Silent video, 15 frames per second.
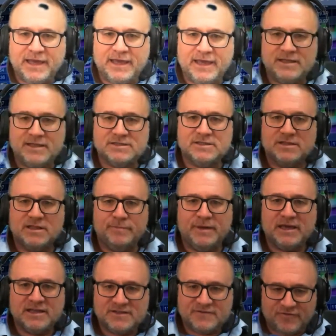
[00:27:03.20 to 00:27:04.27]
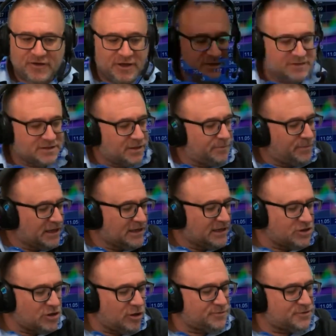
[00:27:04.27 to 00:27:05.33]
pains, the biggest fears, the
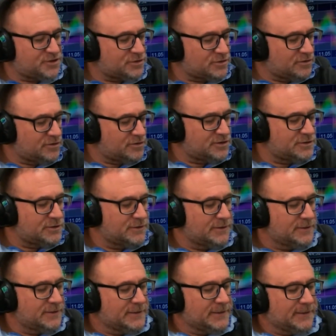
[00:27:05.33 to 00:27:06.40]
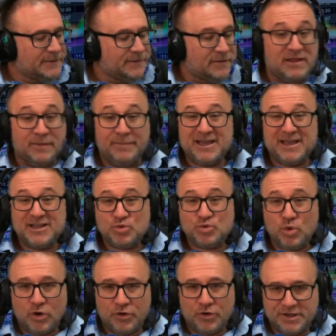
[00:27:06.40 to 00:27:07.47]
biggest obstacles, the biggest
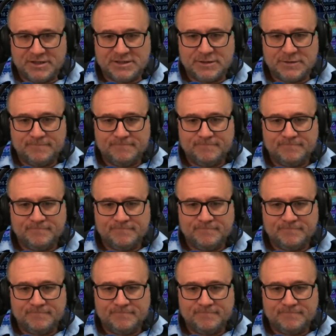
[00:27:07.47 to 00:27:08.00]
worries.